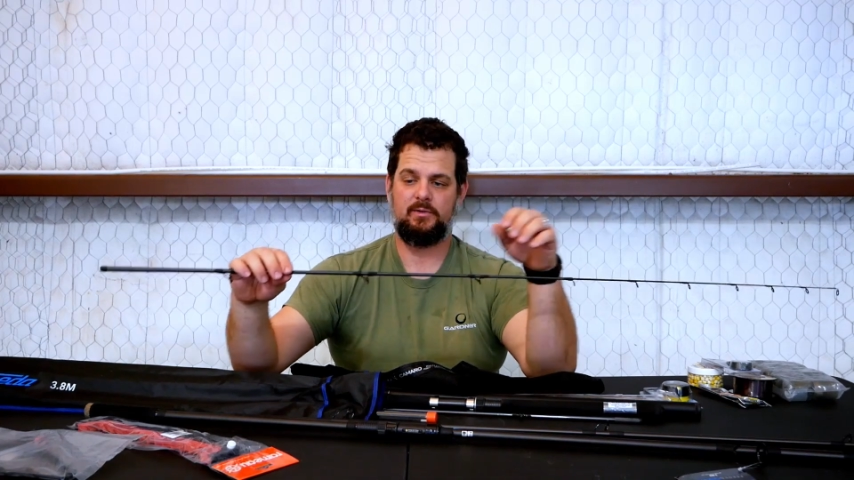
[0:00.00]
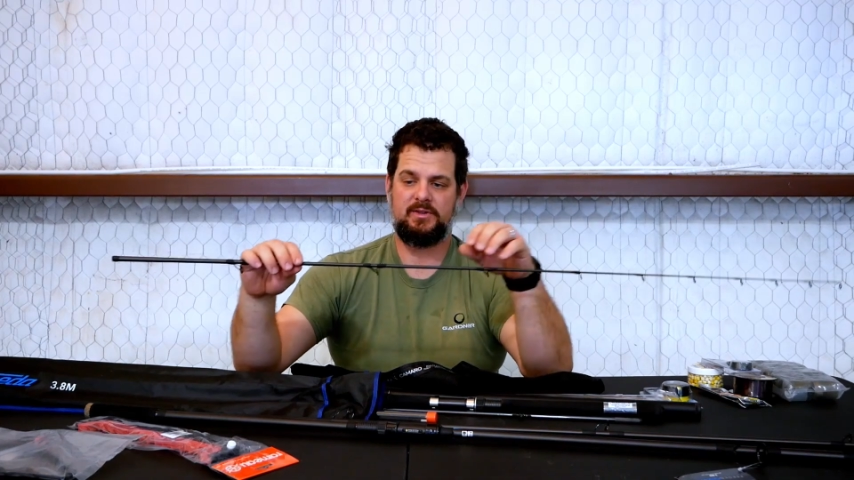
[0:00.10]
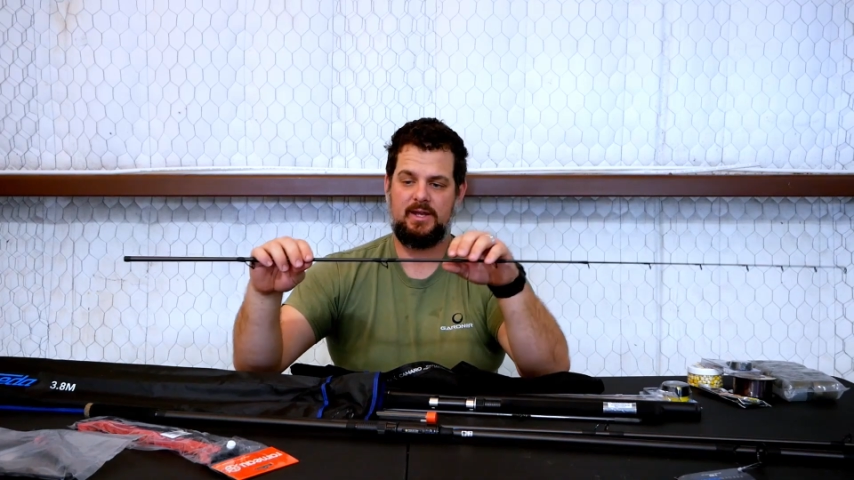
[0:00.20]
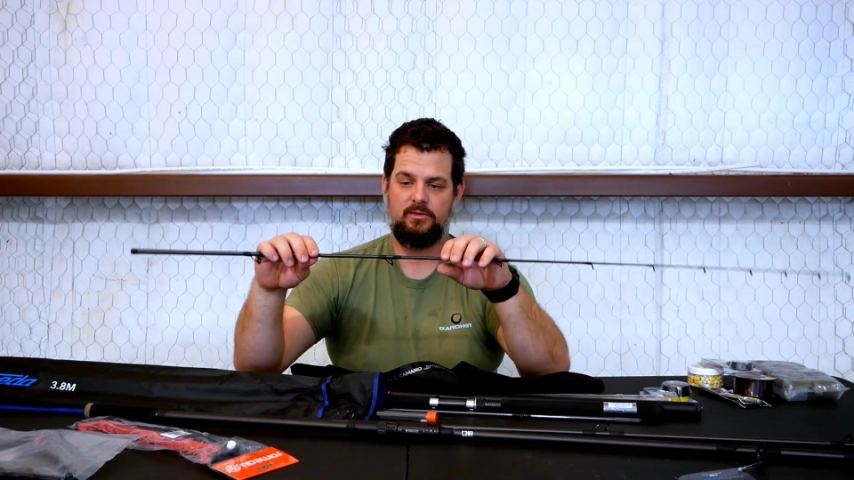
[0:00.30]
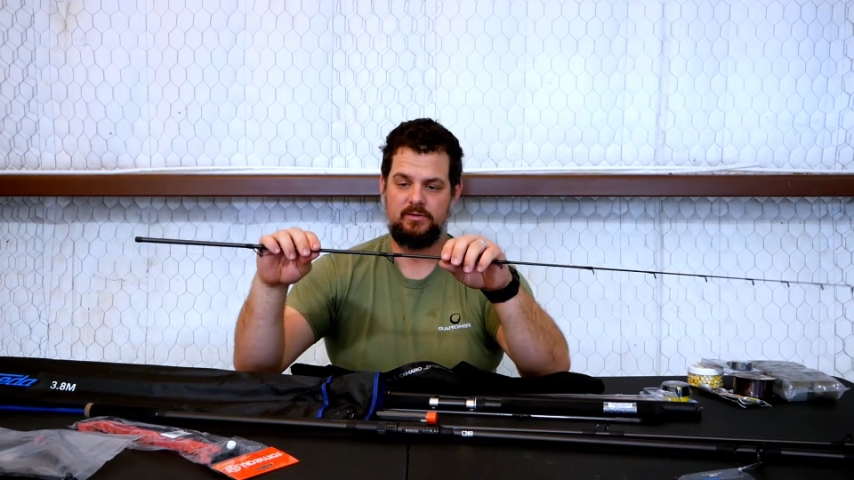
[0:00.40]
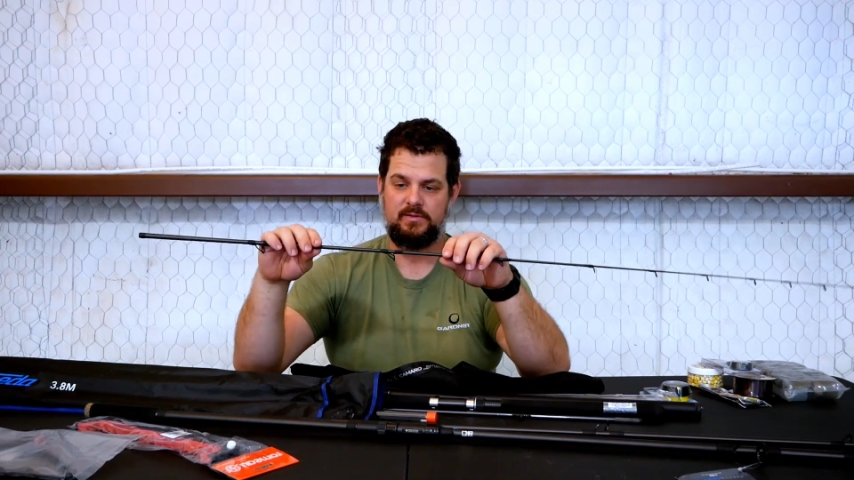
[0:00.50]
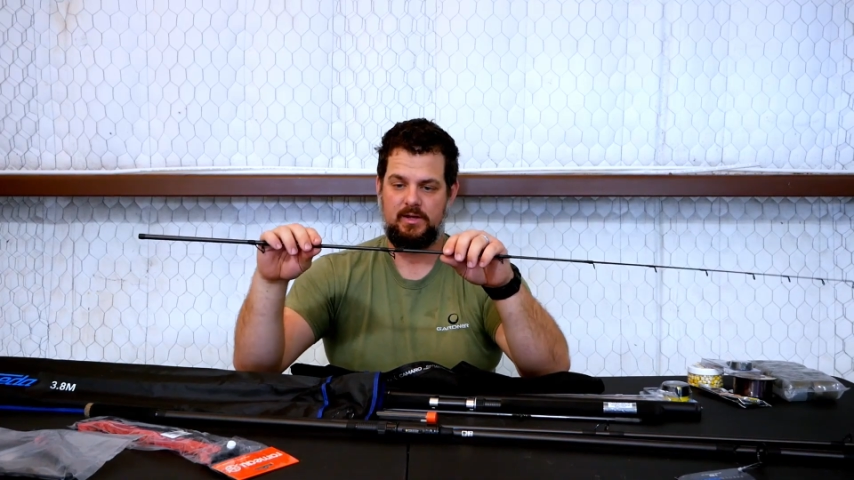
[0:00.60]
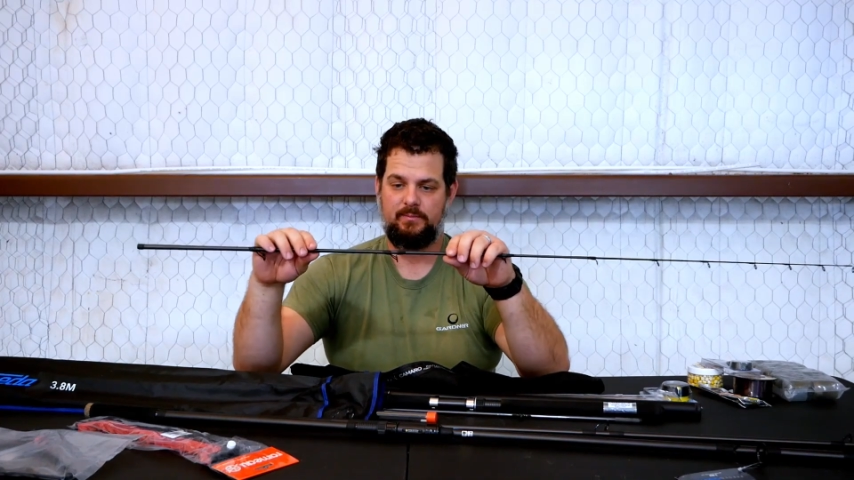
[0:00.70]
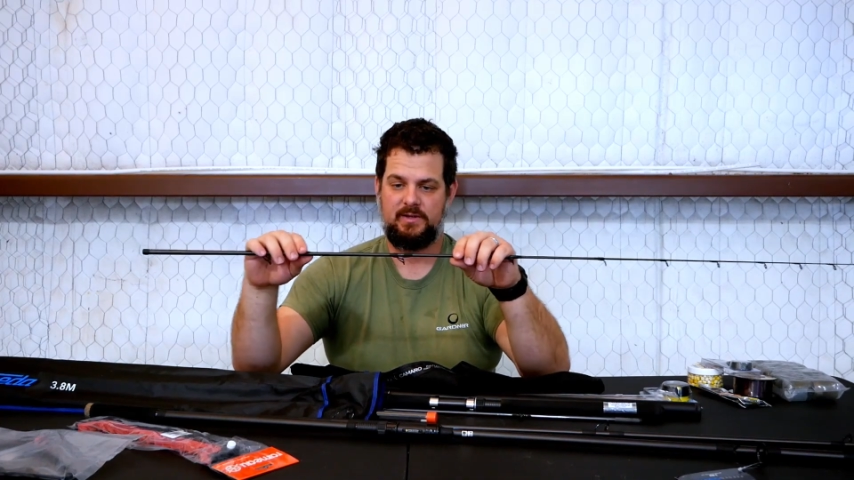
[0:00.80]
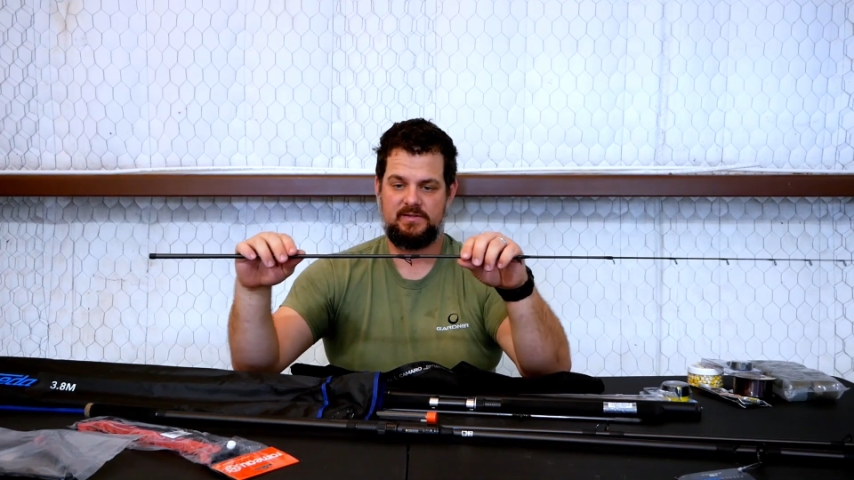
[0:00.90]
what that looks
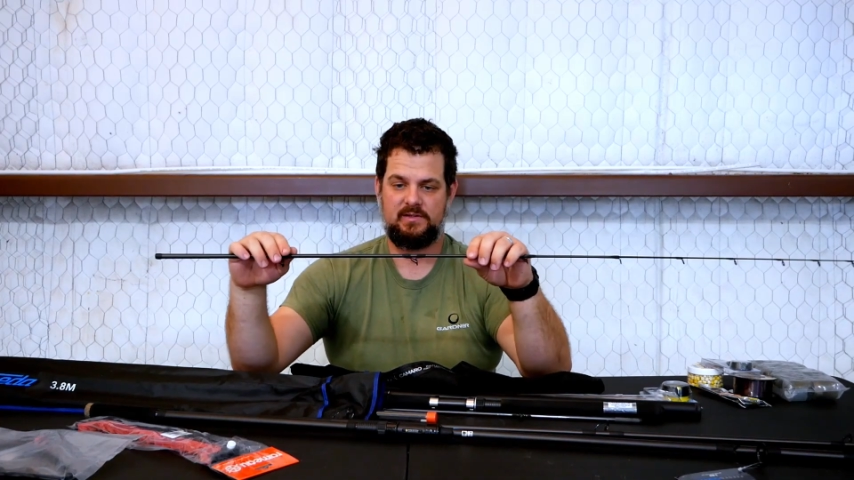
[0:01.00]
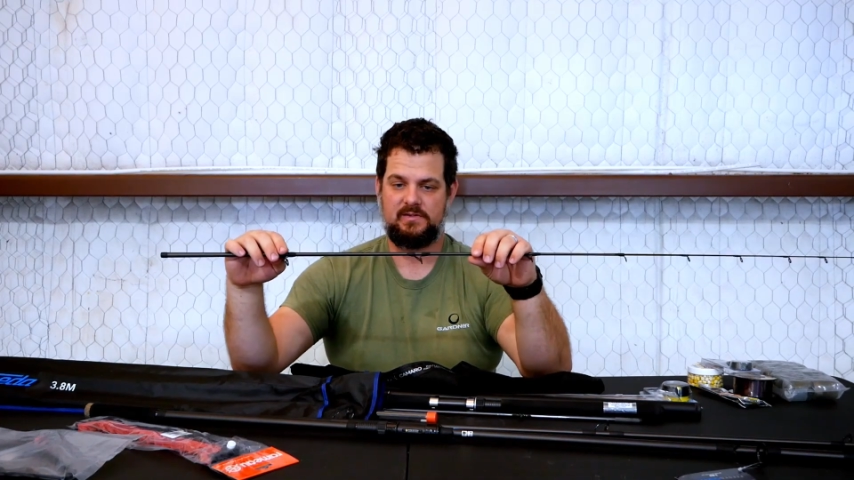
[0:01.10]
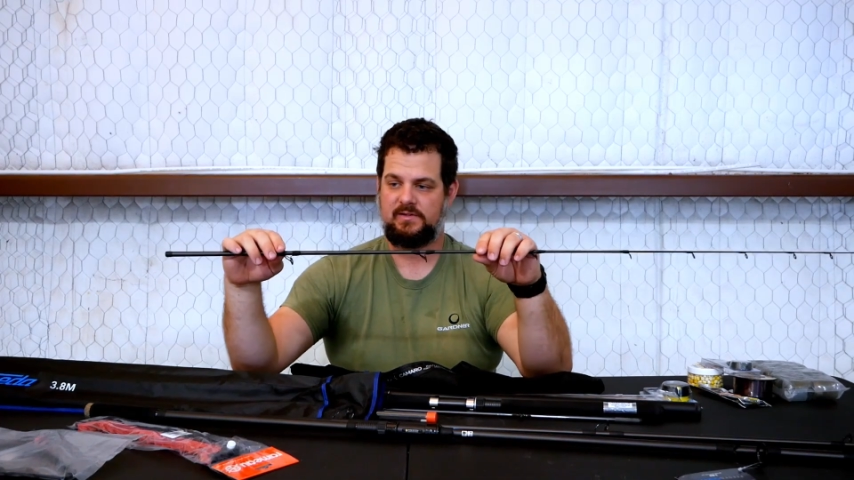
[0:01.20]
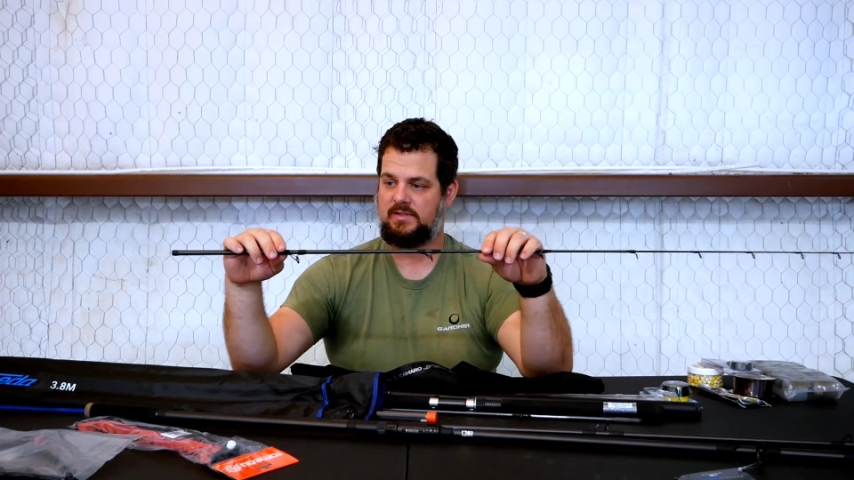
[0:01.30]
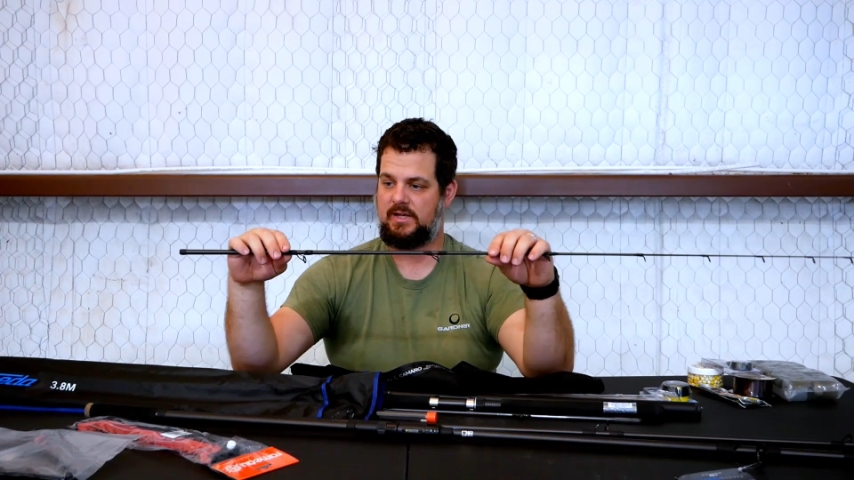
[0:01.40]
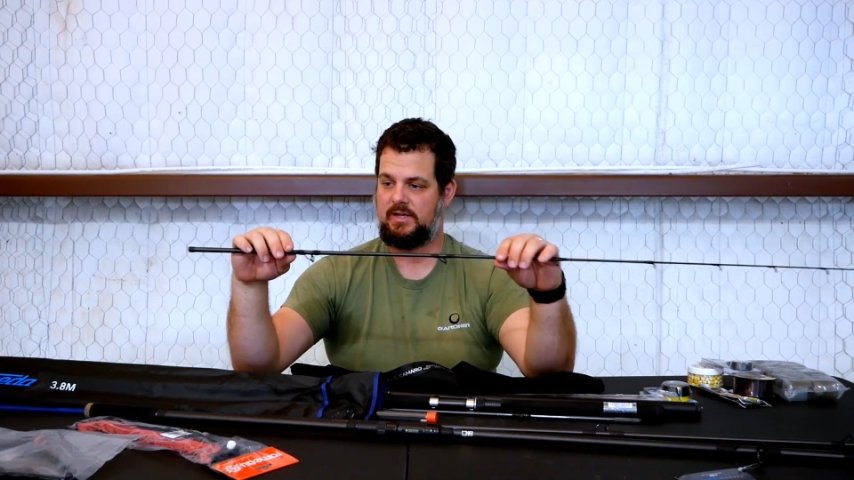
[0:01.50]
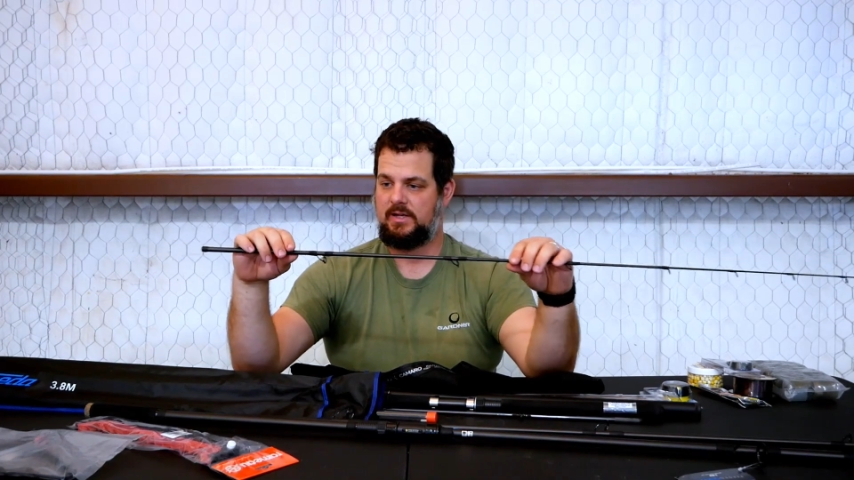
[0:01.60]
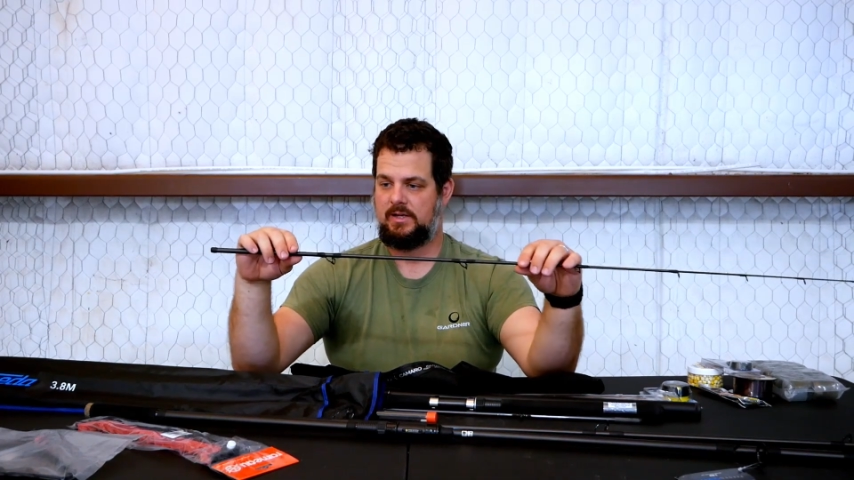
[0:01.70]
like, because as I said,